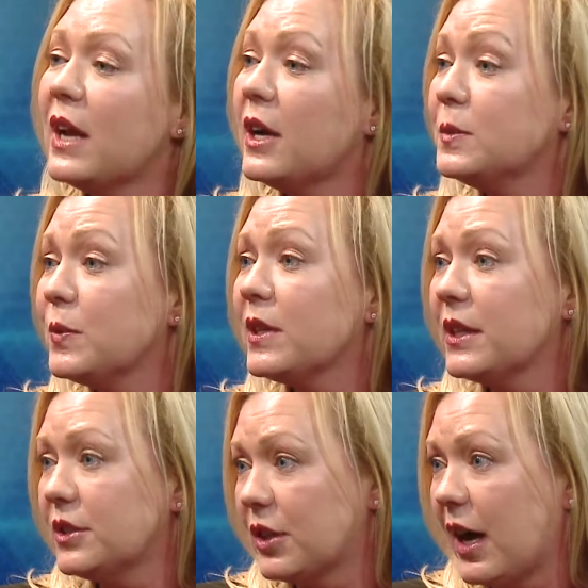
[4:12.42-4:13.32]
So it helps with the
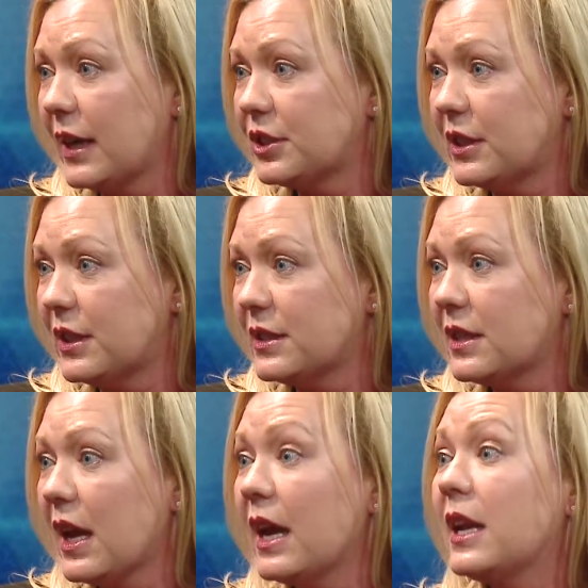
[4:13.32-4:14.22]

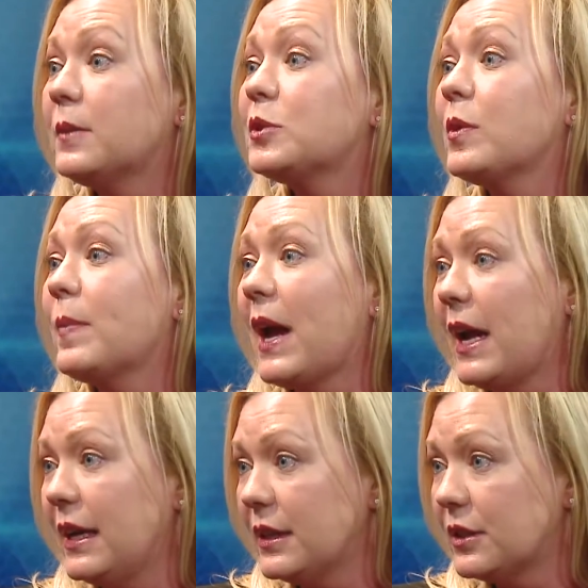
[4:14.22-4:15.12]
contractions, it helps with
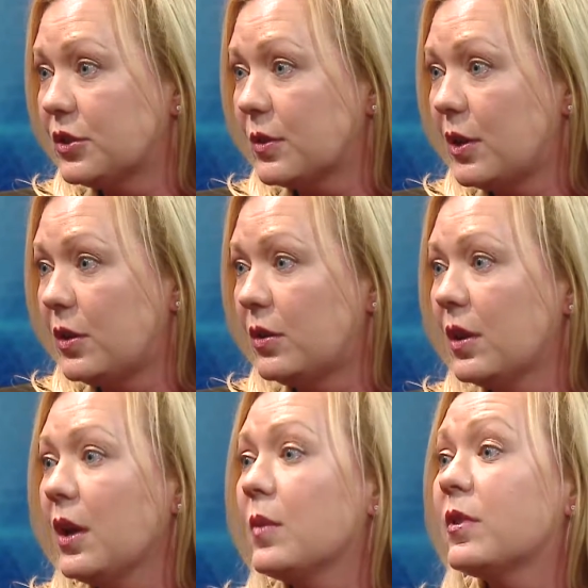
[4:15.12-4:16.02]
pain control,